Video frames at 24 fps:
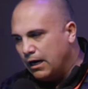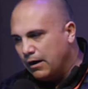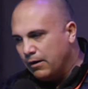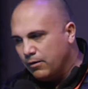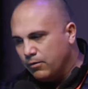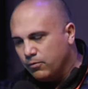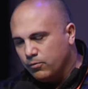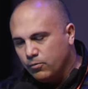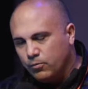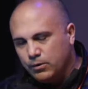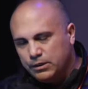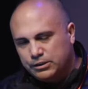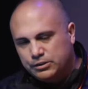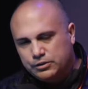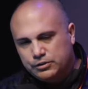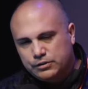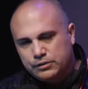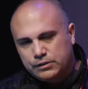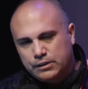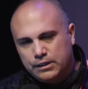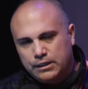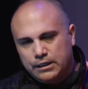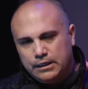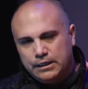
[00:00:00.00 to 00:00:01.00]

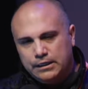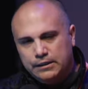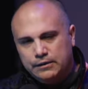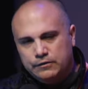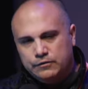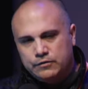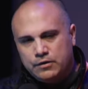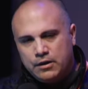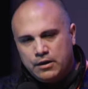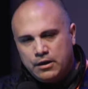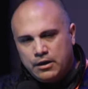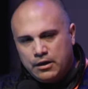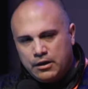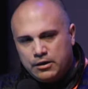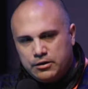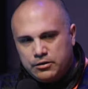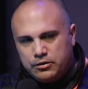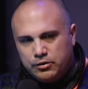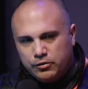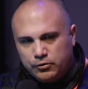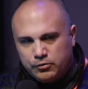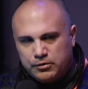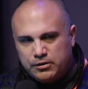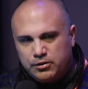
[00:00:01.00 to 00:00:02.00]
which is
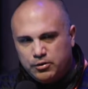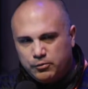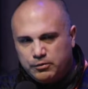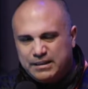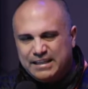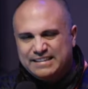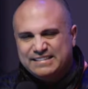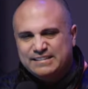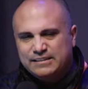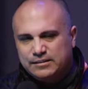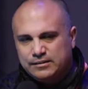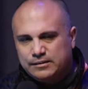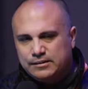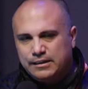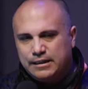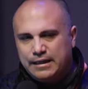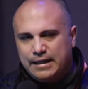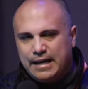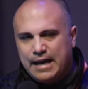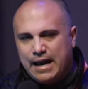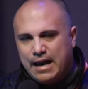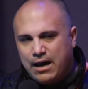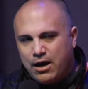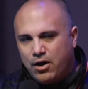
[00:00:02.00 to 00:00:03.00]
you'll get to
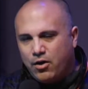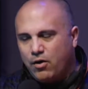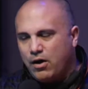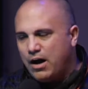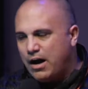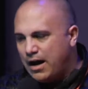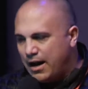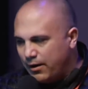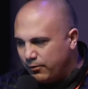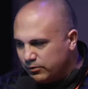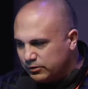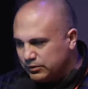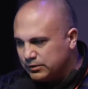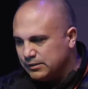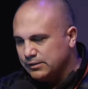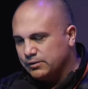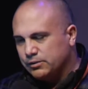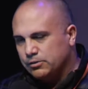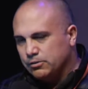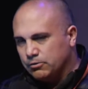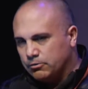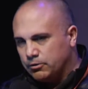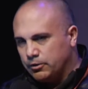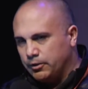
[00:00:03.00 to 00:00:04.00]
see how I was
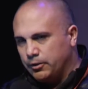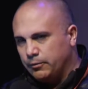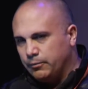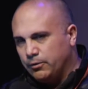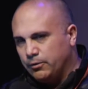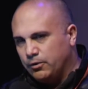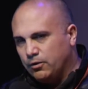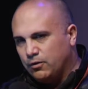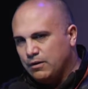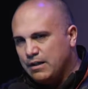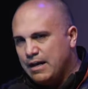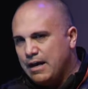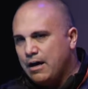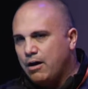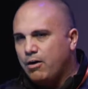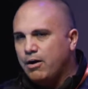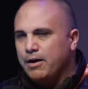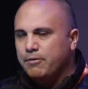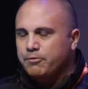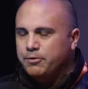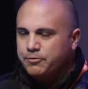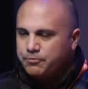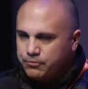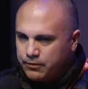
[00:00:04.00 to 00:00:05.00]
disagreeable, how I
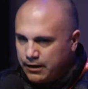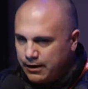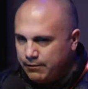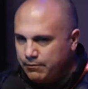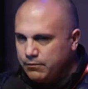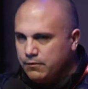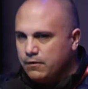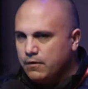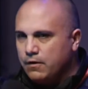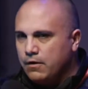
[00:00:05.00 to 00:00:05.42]
reframed